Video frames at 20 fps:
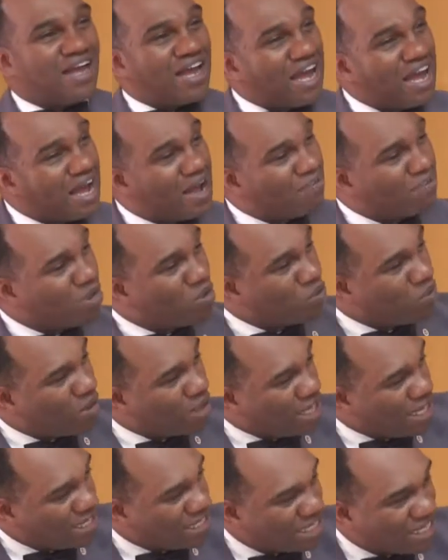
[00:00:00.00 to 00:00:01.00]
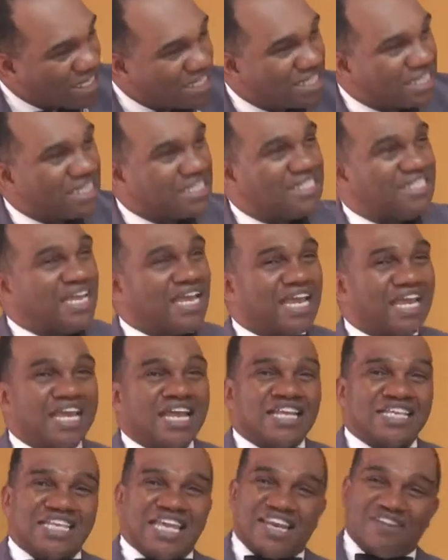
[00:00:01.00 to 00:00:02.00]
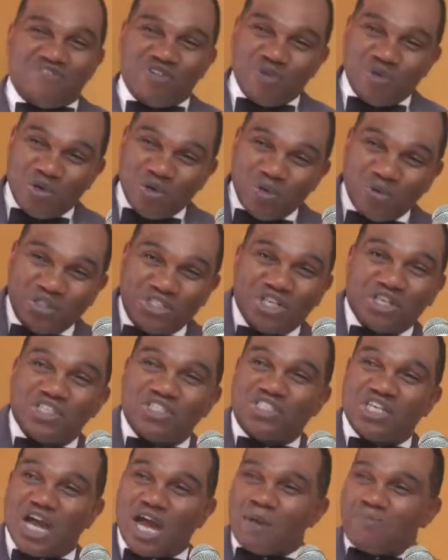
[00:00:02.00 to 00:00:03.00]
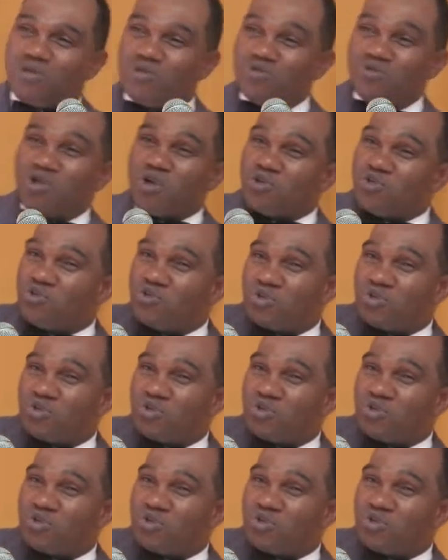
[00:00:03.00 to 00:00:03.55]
I'm the one at the end of the day that if you lose your job, you know you